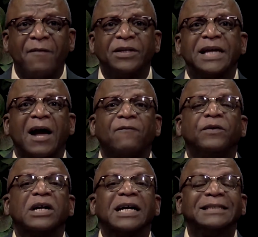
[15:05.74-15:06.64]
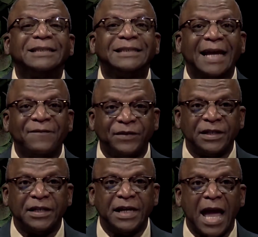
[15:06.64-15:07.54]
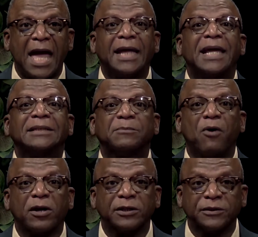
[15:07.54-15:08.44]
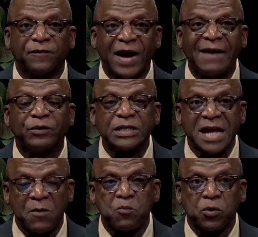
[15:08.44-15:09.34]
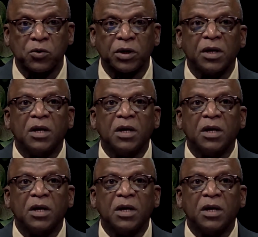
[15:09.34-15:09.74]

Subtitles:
every town for gun safety, and as a part of the Survivor Network.